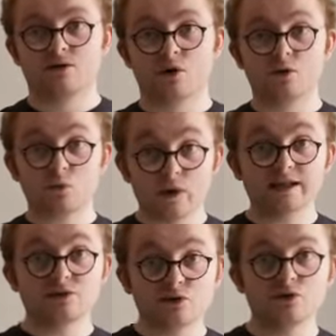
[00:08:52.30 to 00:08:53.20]
God
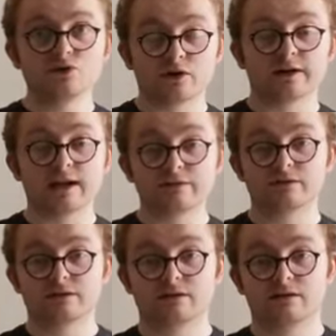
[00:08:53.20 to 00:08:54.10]
will use our
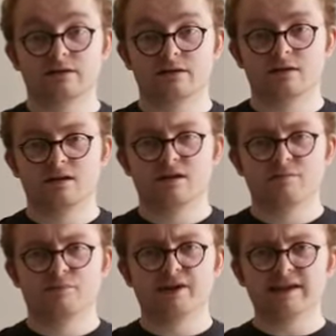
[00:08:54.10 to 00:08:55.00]
gifts,
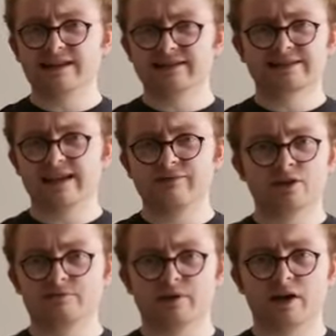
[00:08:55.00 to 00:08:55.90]
but he didn't save
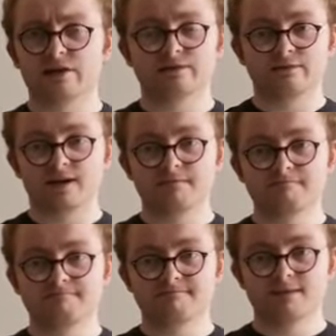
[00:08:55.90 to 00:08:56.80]
us because of them.
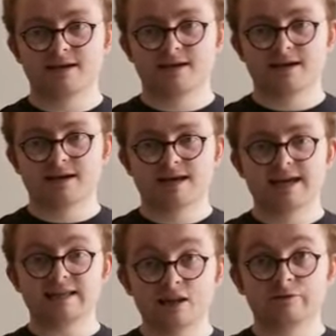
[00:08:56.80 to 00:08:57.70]

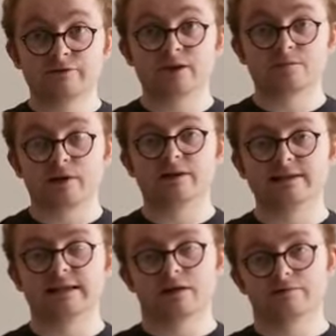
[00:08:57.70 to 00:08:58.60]
He loved us
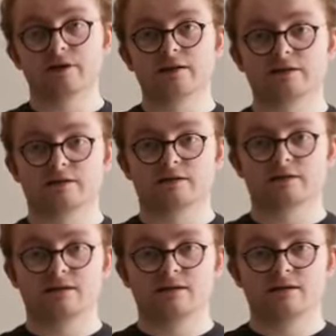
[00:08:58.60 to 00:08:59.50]
because he loved us.
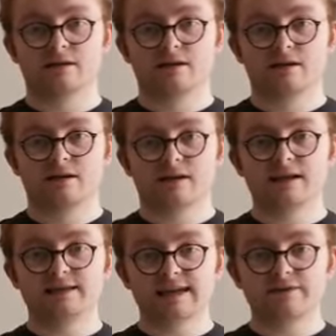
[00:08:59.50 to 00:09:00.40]

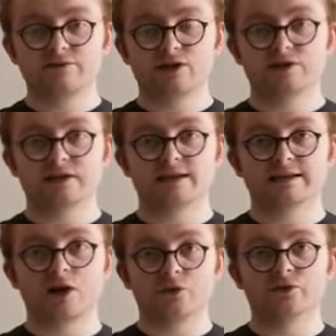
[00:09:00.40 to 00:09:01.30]
He saved us as
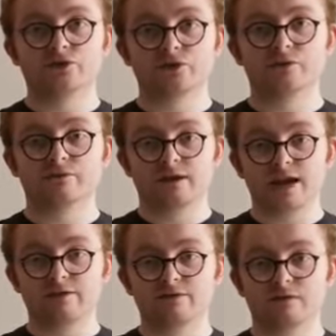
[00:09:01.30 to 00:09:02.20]
an undeserved
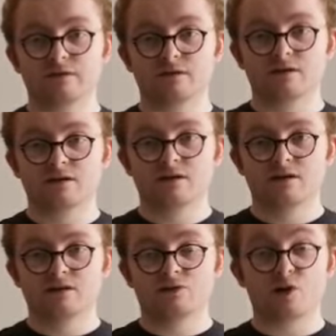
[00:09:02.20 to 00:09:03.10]
gift,
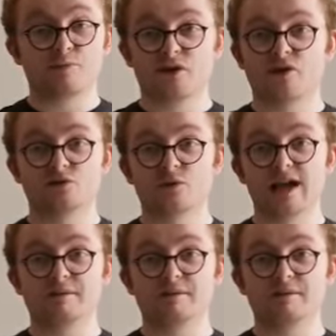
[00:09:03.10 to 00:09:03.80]
not because we